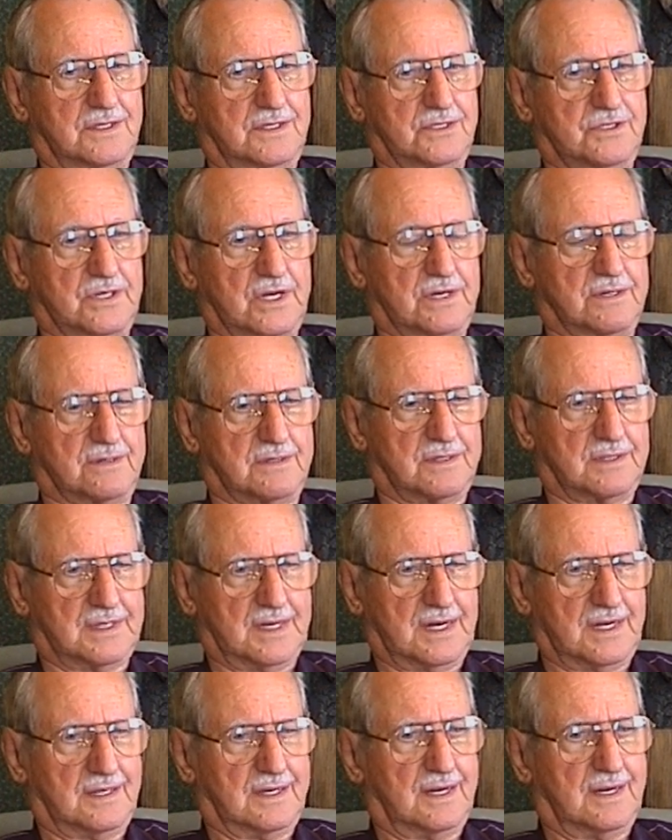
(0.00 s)
the general,
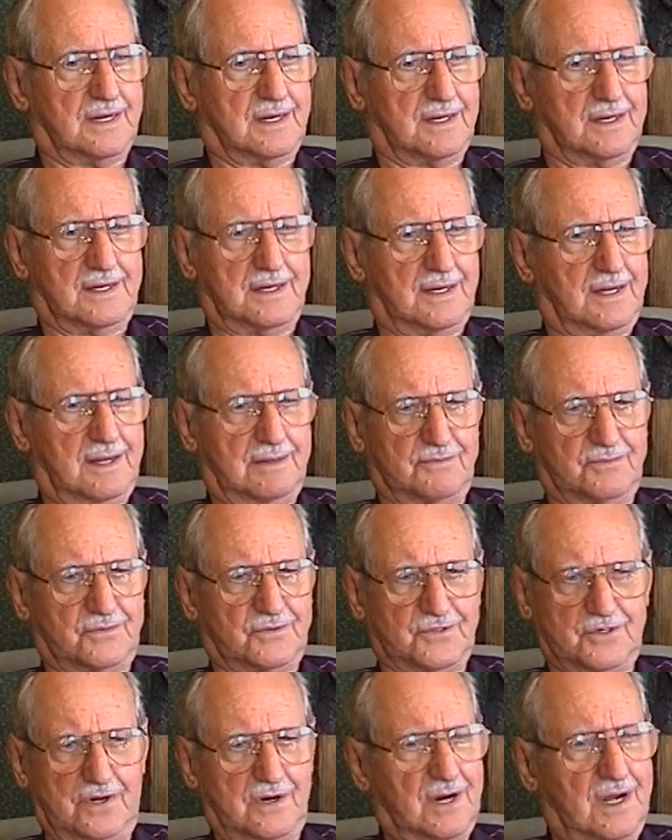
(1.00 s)
uh, and I'm
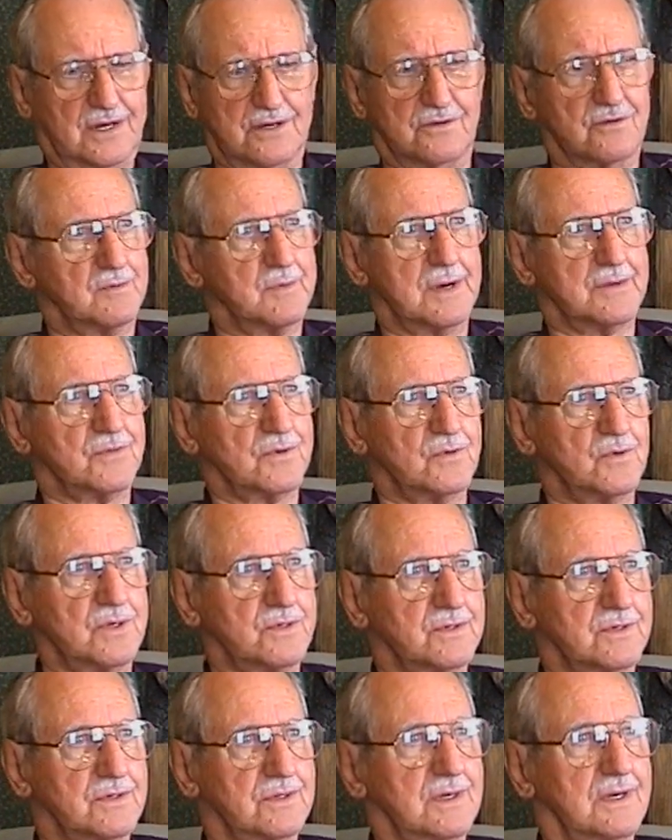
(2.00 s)
sorry I don't remember
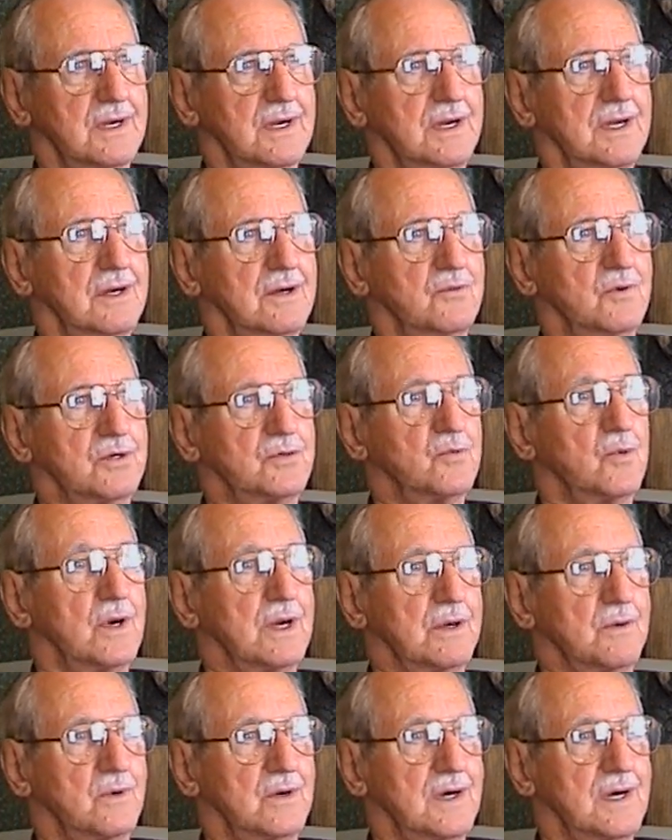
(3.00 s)
which which
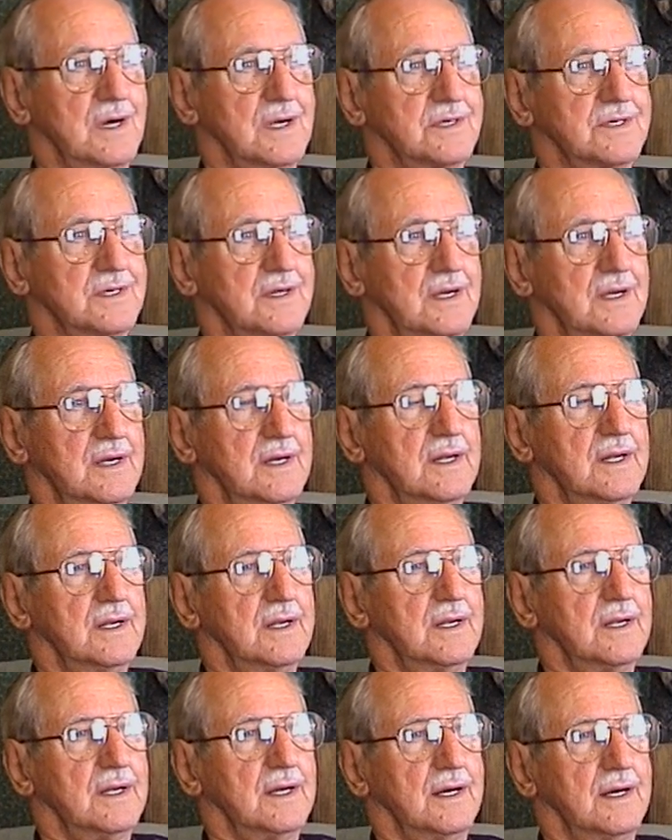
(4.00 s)
one it was.
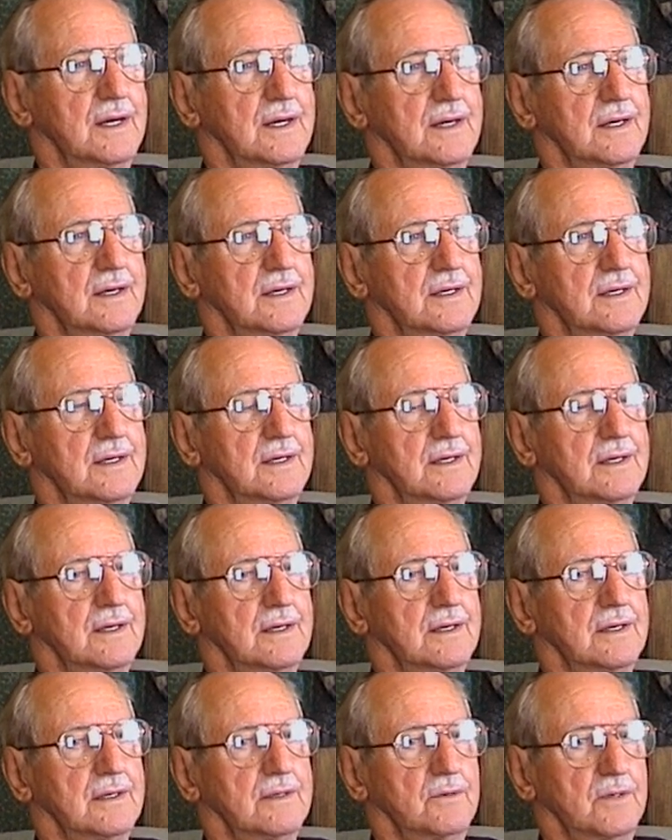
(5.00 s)
Uh,
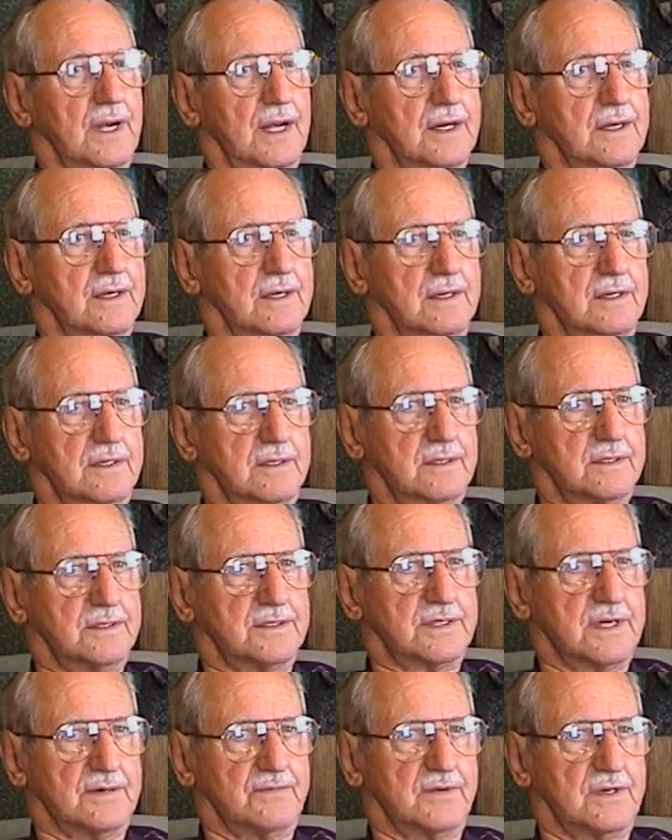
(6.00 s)
we had
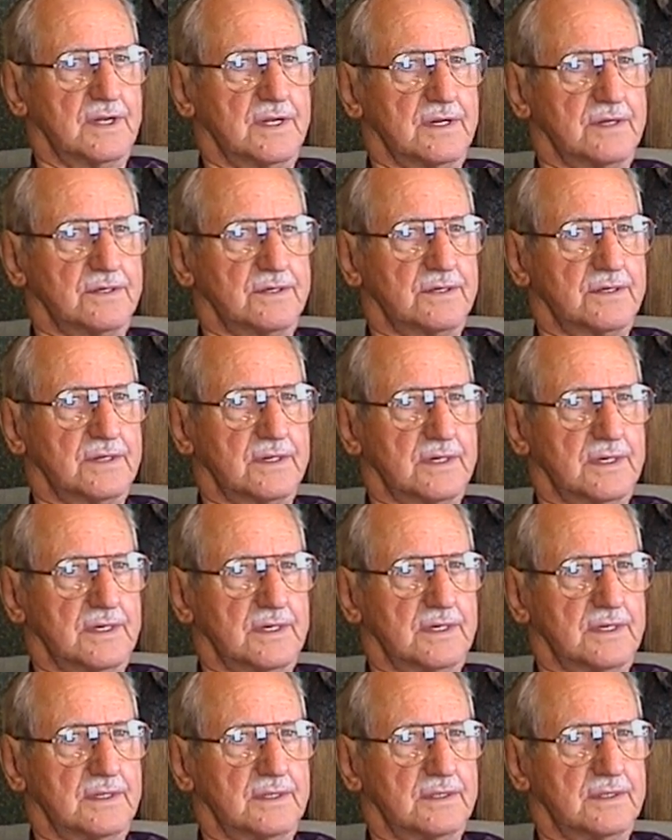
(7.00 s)
several others
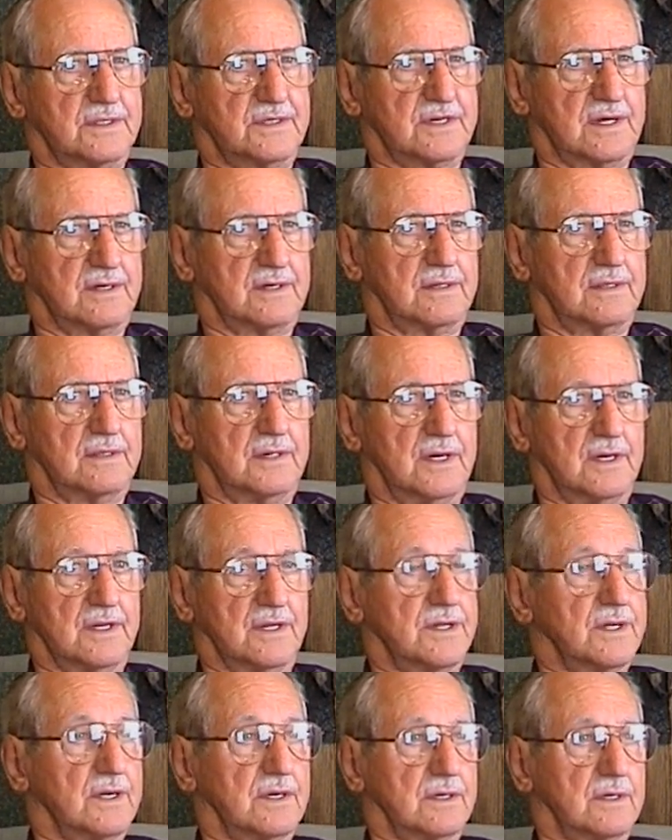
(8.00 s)
uh,
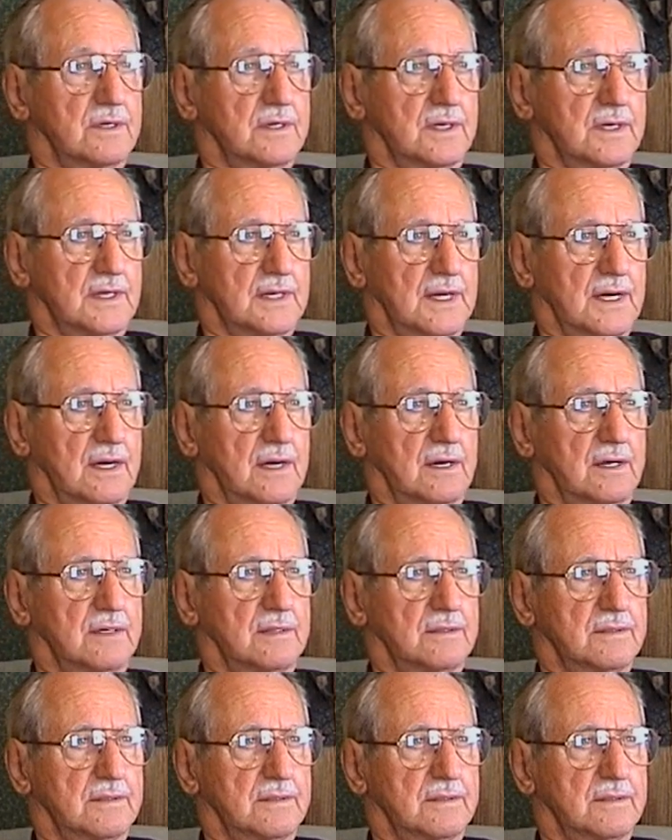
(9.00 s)
other than uh, our